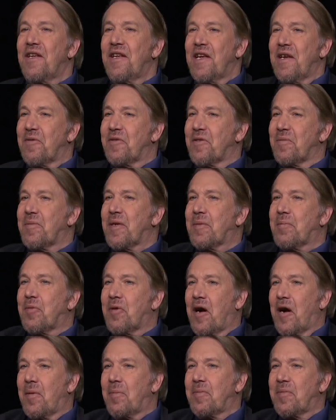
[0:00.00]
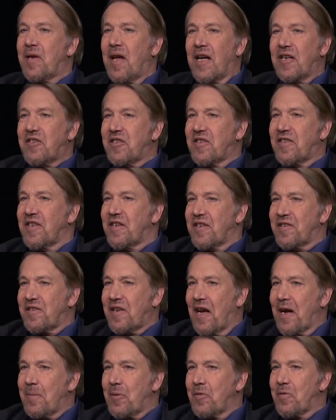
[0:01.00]
It was a big problem, not just in the
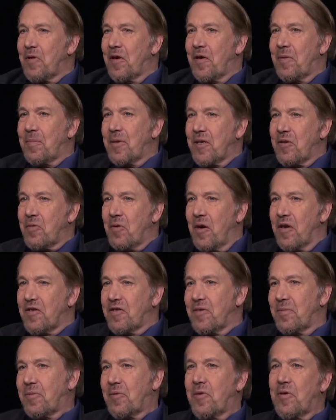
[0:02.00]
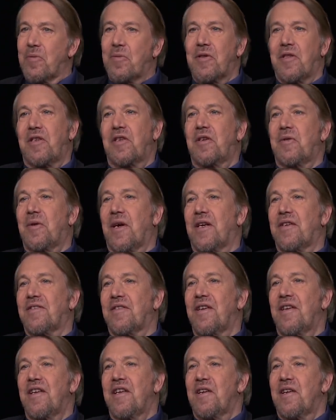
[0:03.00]
cyber realm, but across the board with the U.S.